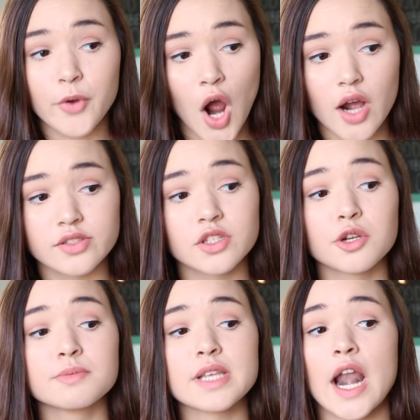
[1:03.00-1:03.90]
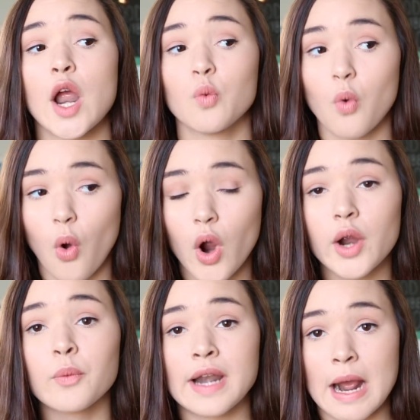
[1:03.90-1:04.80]
costumes that I
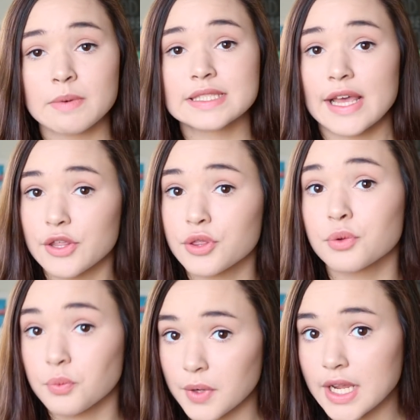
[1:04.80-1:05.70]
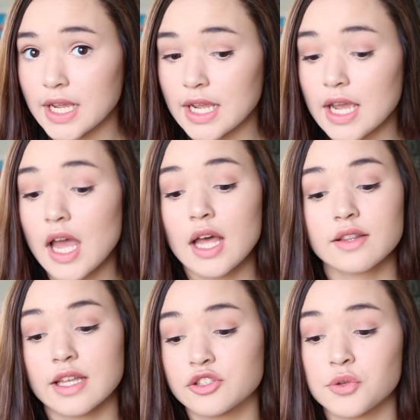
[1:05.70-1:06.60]
wore when I was like 3,
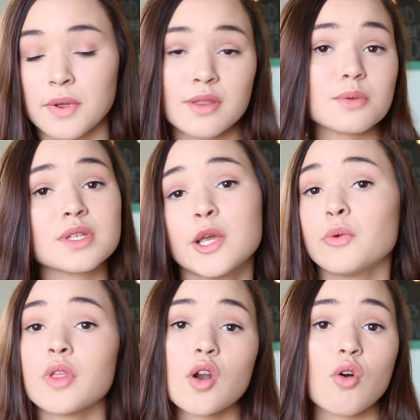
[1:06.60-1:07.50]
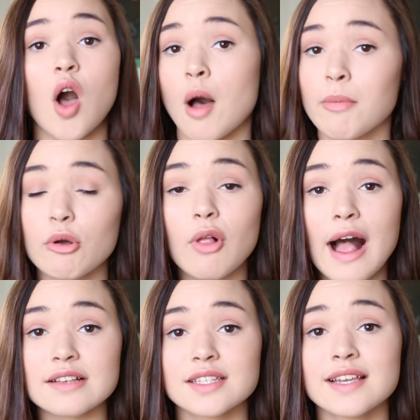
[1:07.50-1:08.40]
like doing those cute little combo
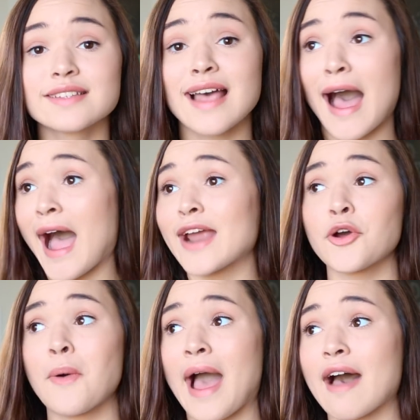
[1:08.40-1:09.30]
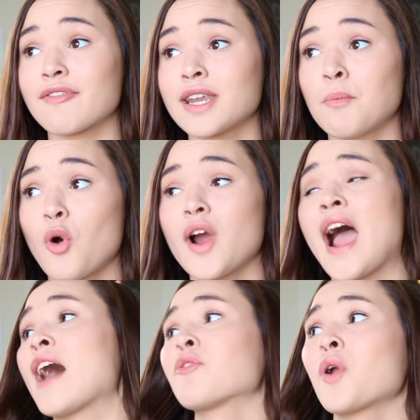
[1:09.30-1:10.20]
classes, I don't have anymore.
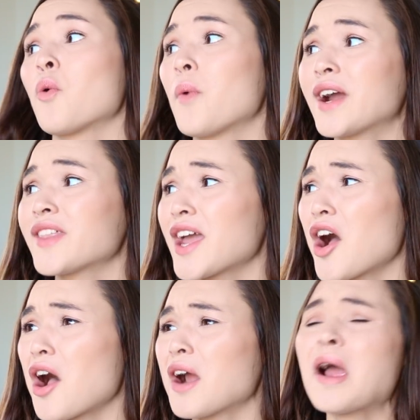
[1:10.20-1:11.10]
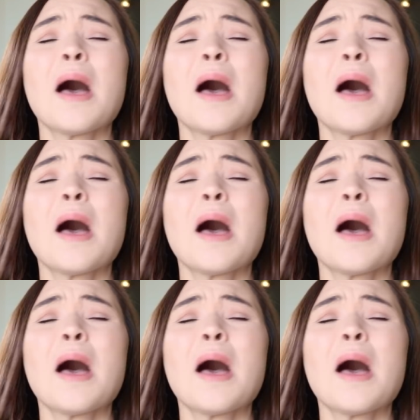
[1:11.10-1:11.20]
I don't know where they are.